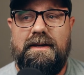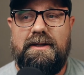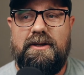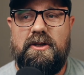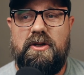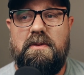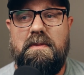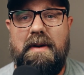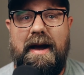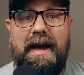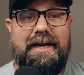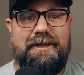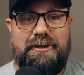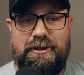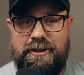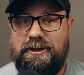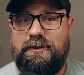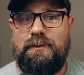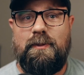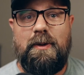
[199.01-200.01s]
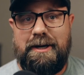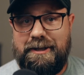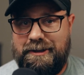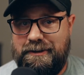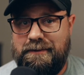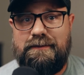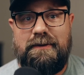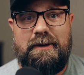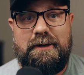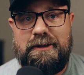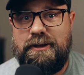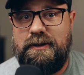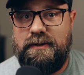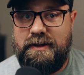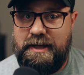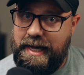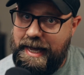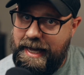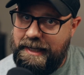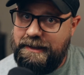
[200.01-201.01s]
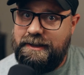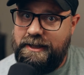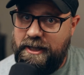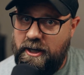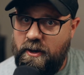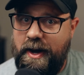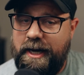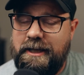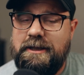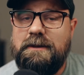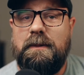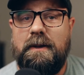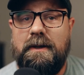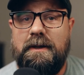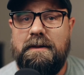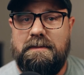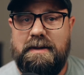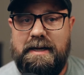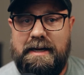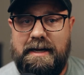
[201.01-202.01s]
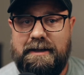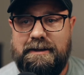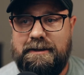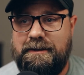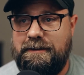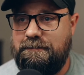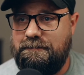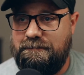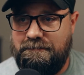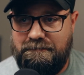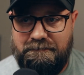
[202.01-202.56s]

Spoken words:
you might just want to defer to the SEO expert because